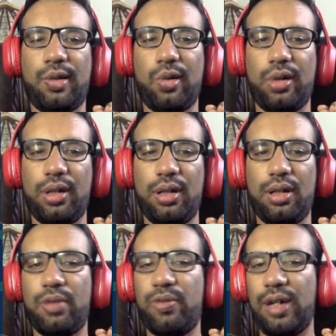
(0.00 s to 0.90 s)
stored in
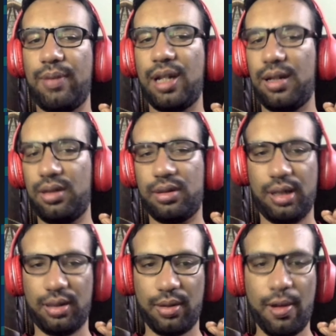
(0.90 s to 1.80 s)
this fab size
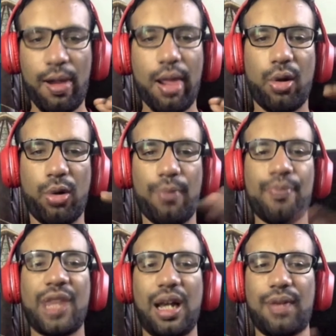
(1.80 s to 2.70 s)
state. So
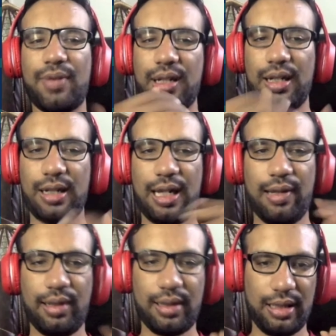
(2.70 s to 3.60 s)
after that,
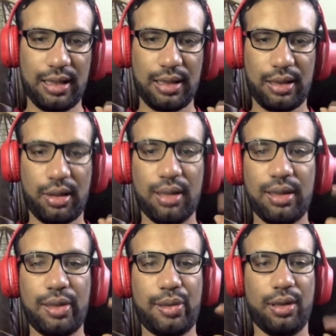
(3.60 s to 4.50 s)
I'll create a
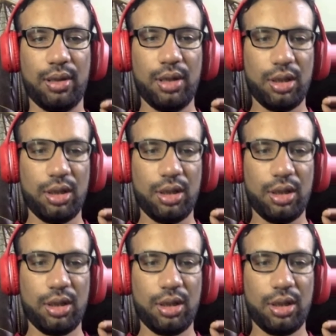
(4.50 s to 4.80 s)
transition.